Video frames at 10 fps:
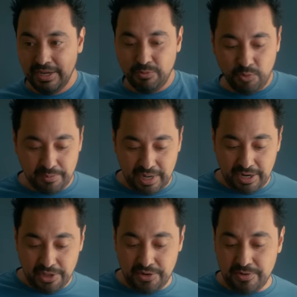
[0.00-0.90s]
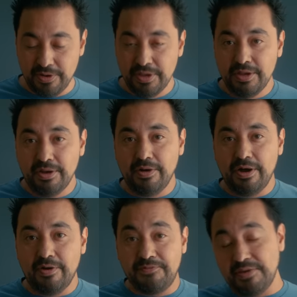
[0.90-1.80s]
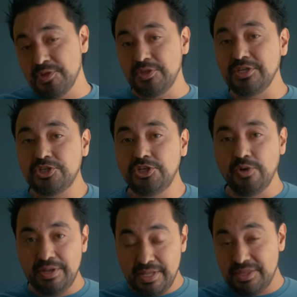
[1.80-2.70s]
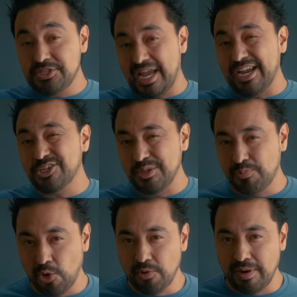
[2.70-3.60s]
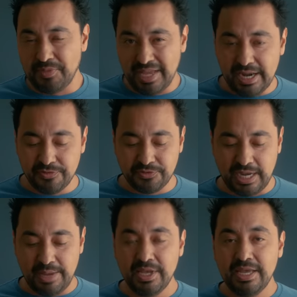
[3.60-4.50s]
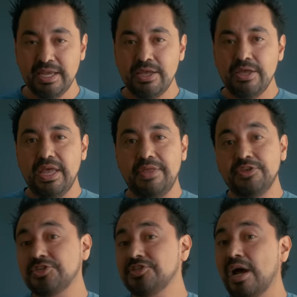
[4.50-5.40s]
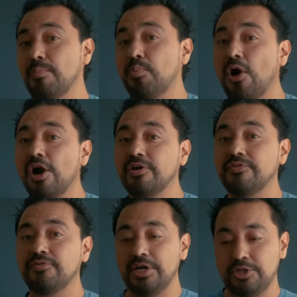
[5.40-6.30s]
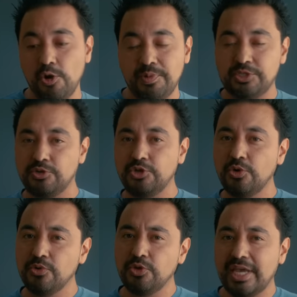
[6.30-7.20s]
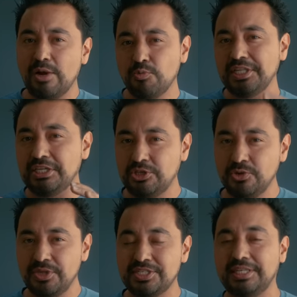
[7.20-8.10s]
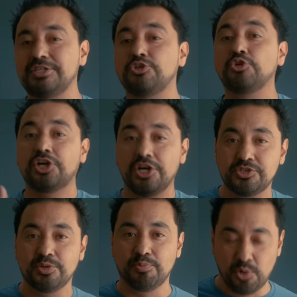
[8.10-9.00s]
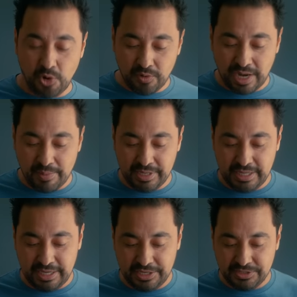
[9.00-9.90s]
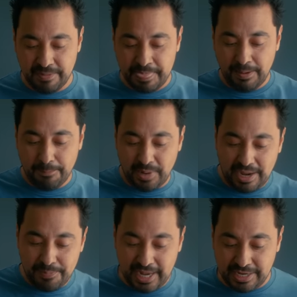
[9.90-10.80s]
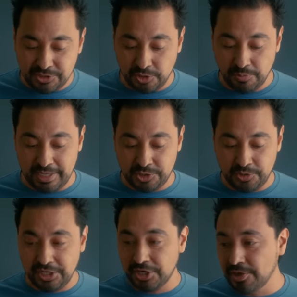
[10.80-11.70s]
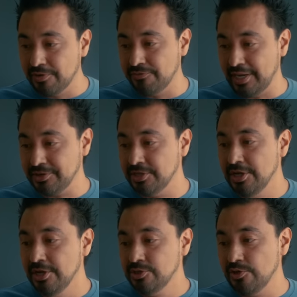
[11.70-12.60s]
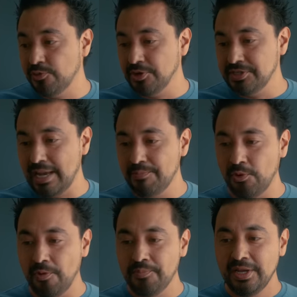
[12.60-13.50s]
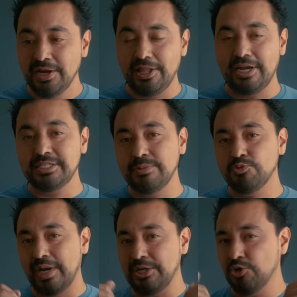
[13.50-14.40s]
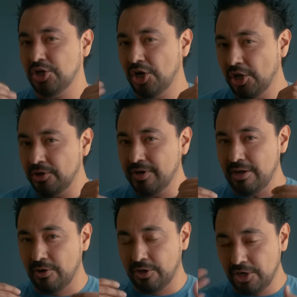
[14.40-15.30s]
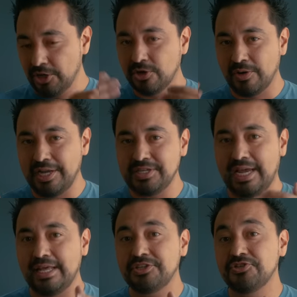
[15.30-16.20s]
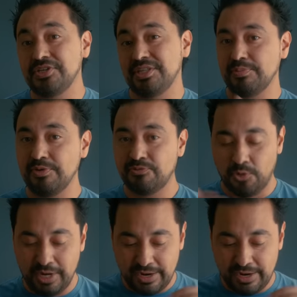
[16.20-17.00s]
One of my other favorite things to do, and this I actually programmed ahead of time, and this is not part of Adobe, so you can't really do this unless you custom program it, is bypass Lumetri color effects. So for example, a lot of times when I do color grades, I like to see the before and